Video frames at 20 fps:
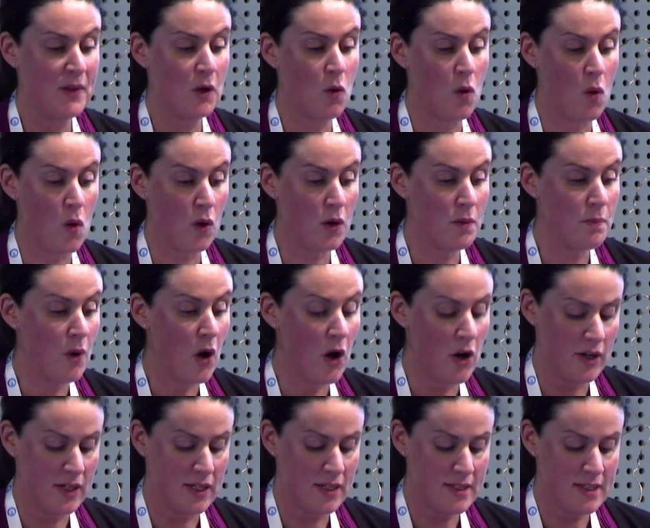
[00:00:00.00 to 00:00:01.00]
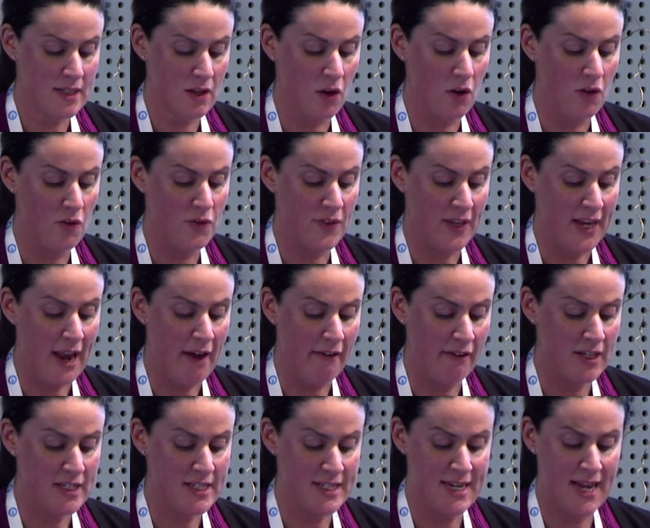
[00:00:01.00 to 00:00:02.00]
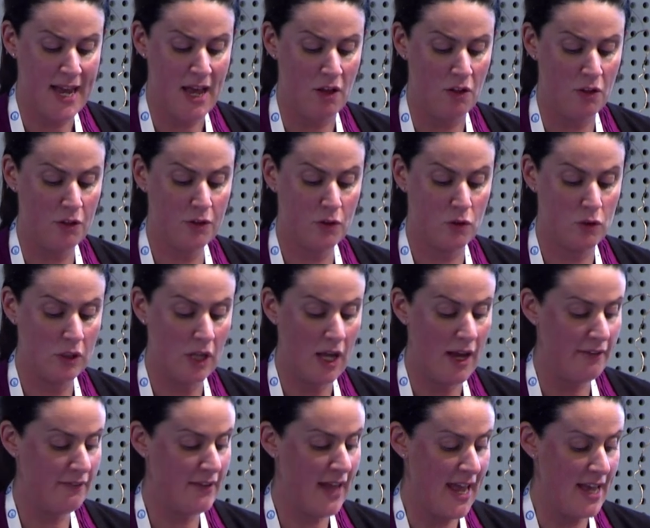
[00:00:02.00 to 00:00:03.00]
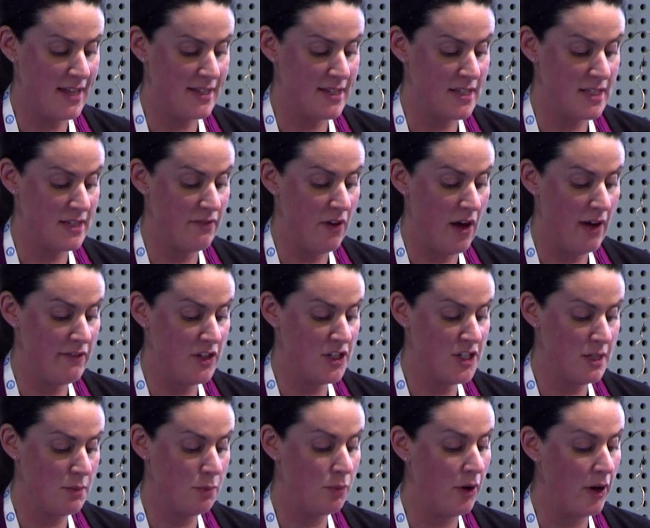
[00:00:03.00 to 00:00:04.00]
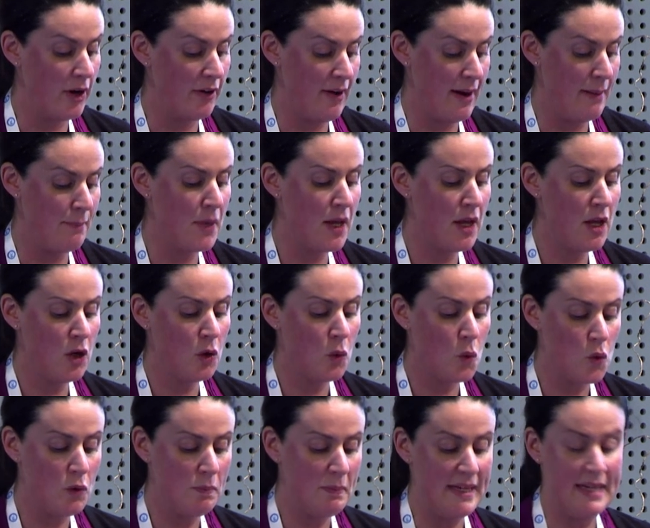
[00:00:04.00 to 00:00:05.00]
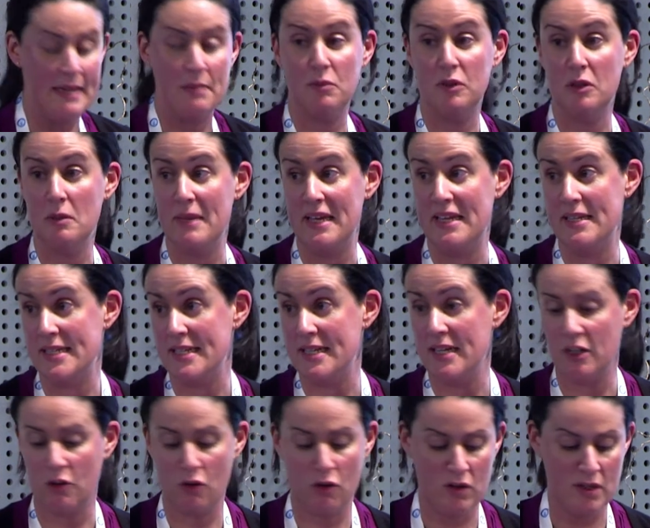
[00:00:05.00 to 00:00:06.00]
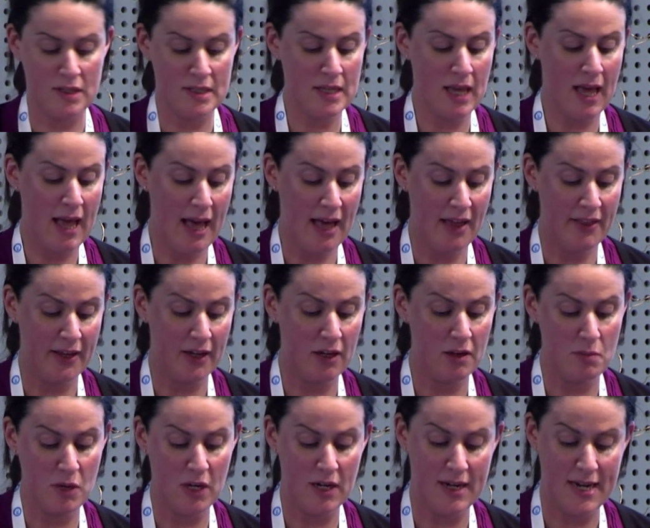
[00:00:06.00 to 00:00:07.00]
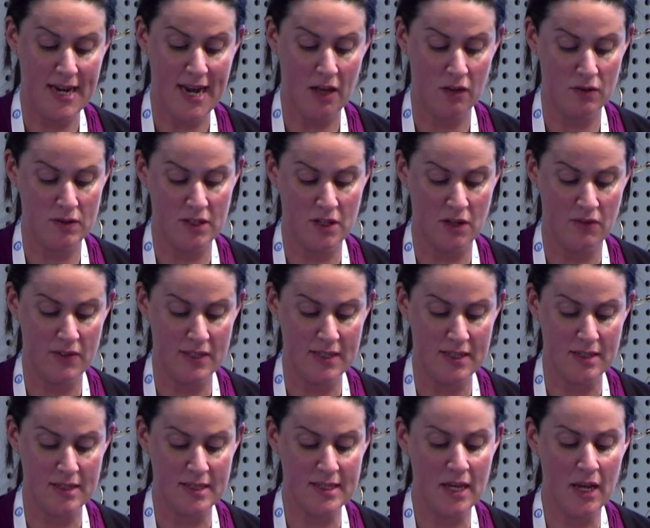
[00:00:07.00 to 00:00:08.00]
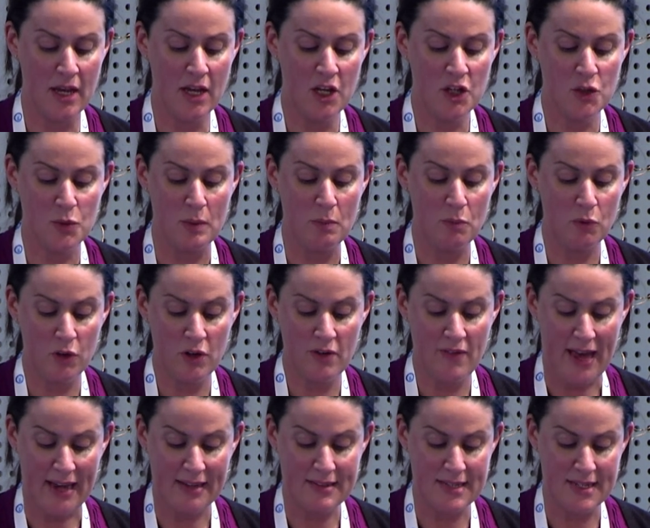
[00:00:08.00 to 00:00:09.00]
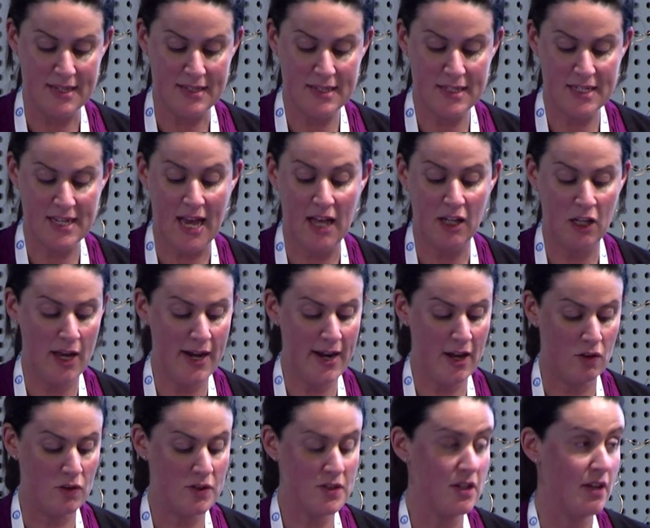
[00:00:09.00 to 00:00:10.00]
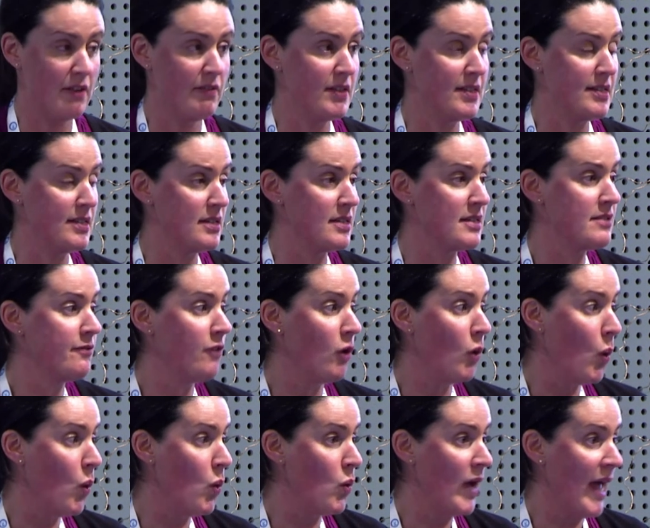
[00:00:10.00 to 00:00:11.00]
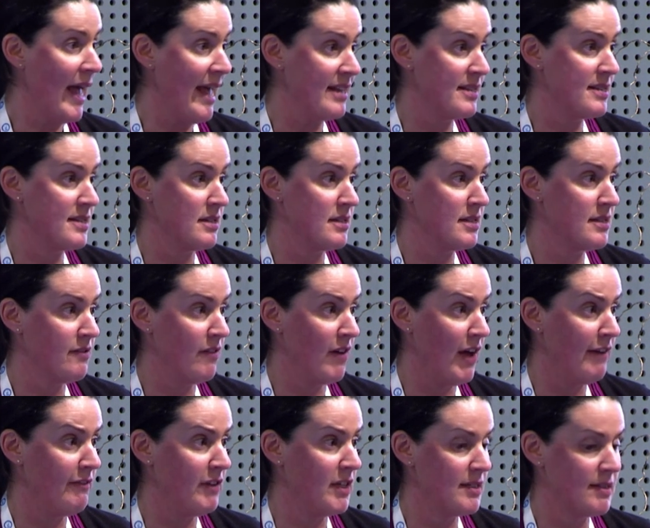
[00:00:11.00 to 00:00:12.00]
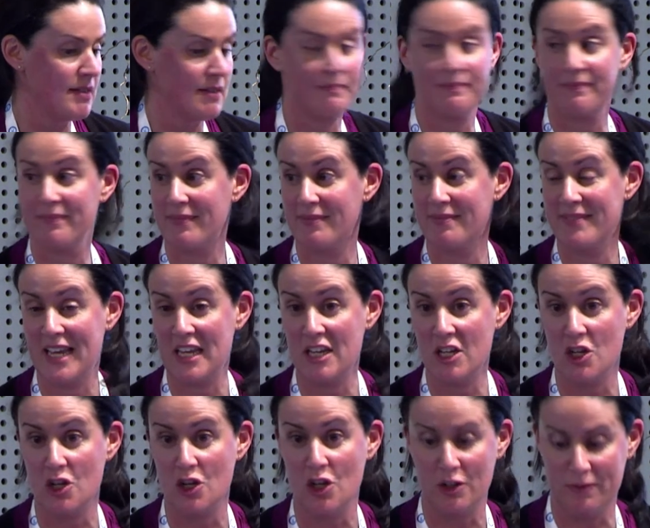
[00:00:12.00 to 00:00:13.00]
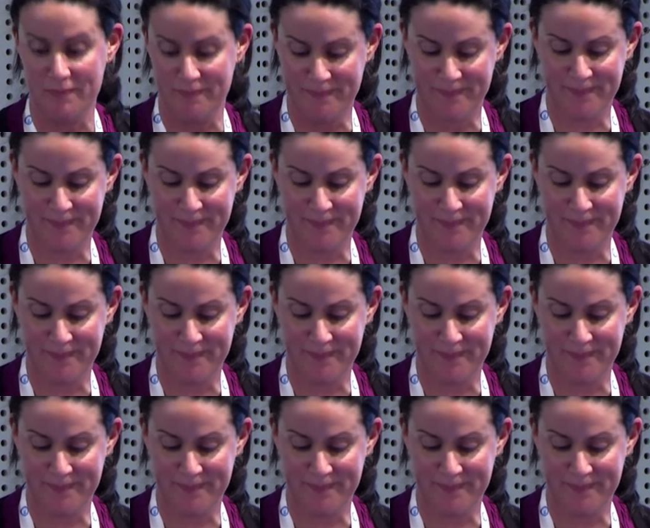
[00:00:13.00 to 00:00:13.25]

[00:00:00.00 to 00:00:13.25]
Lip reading: Core components of the Carrington Health Good Life Cancer Survivorship program could be implemented across other community health services to improve access to allied health services for all cancer survivors. Thank you.